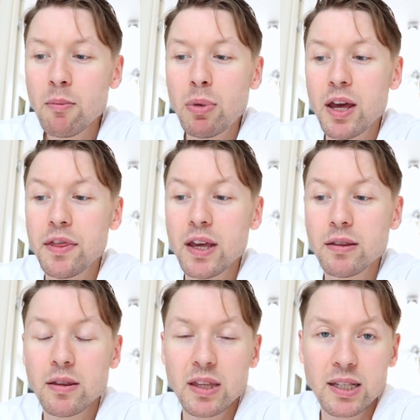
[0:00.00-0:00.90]
But I
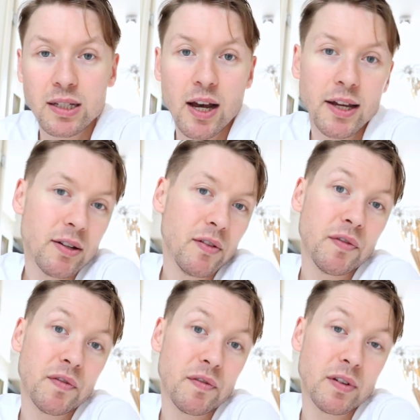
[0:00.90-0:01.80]
think that this kind
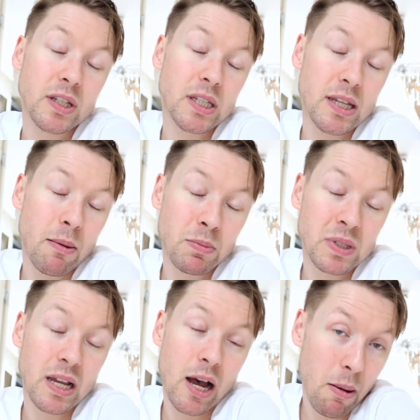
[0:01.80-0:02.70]
of
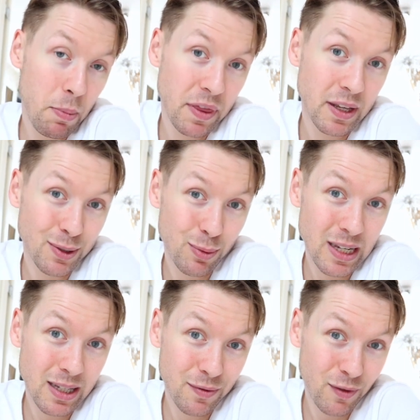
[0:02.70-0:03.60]
sums up this
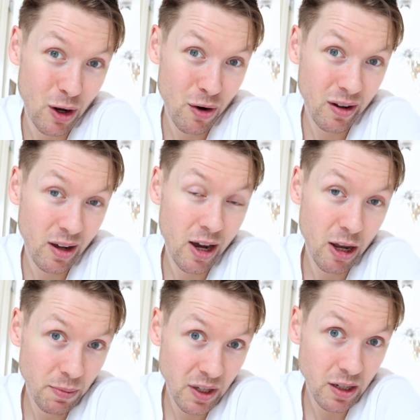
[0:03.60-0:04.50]
week's vlog. I
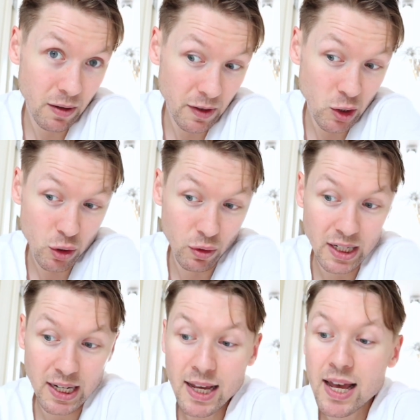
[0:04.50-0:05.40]
hope that you've
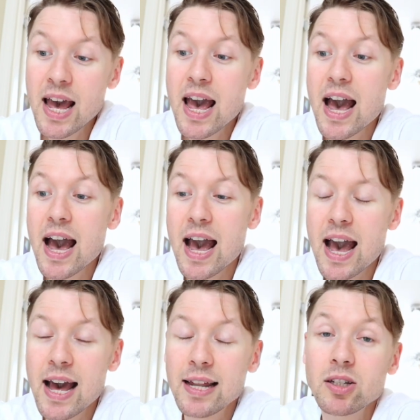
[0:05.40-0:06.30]
enjoyed it,
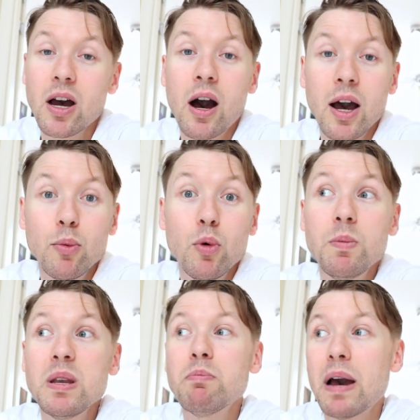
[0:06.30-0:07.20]
and I will
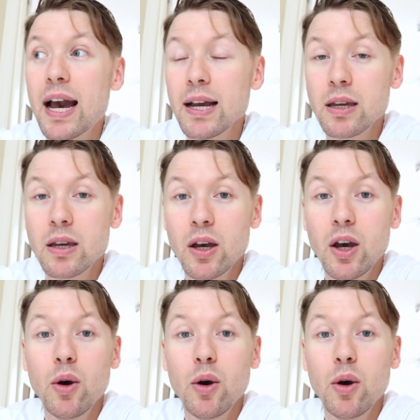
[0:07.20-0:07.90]
be back